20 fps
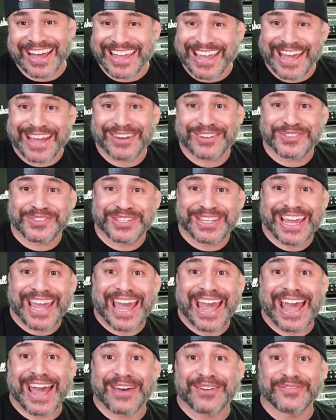I actually
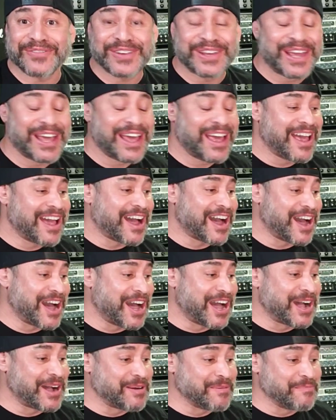have
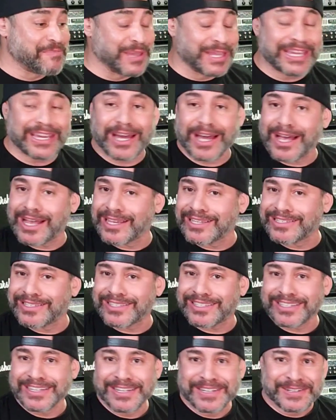uh,
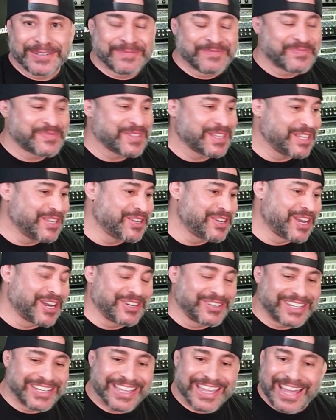because, you
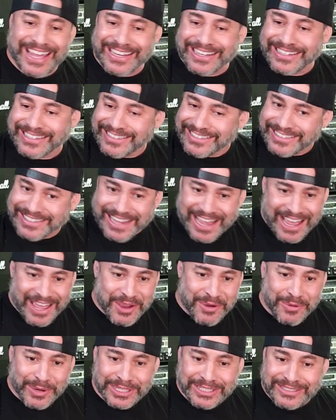know, again,
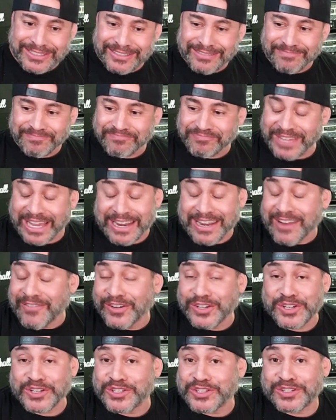I always, I
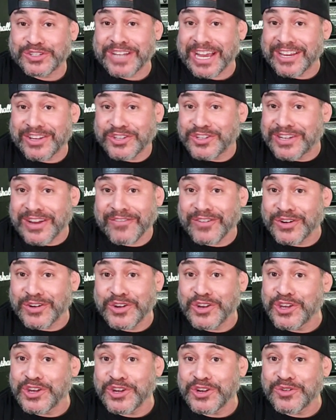never just, I just never
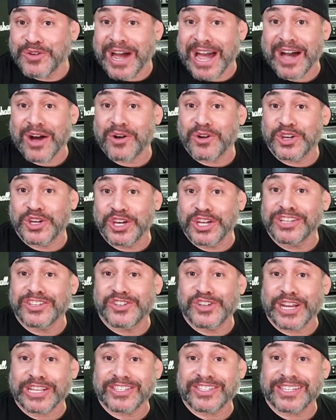knew how good
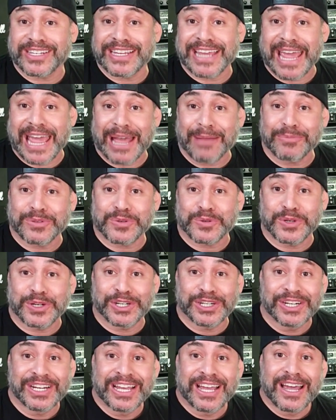Jet City amps
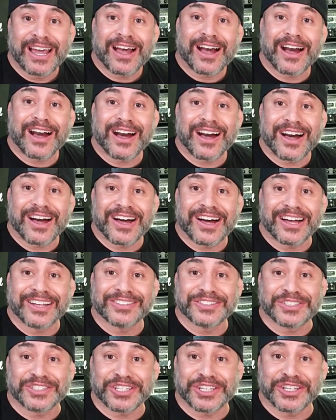were uh,
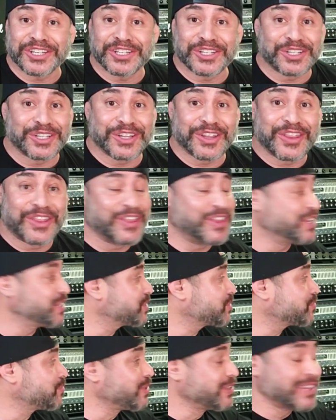until
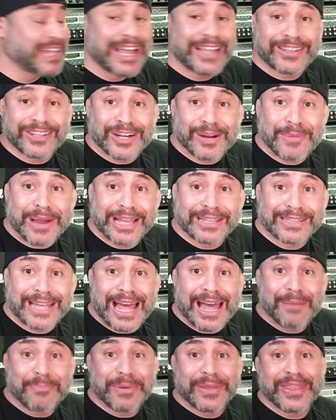this one landed on my
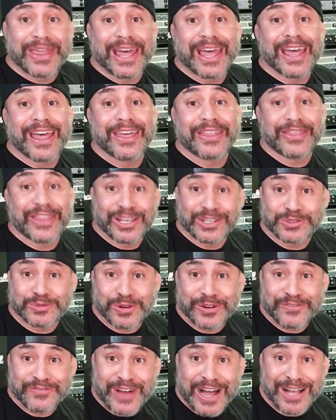lap and then this
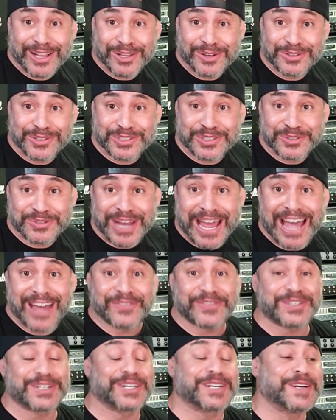one followed soon
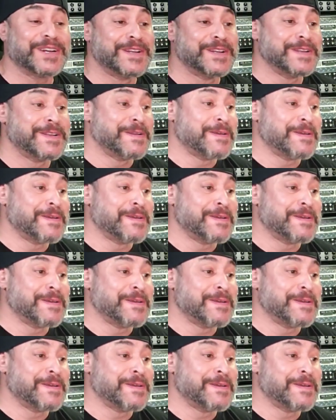after.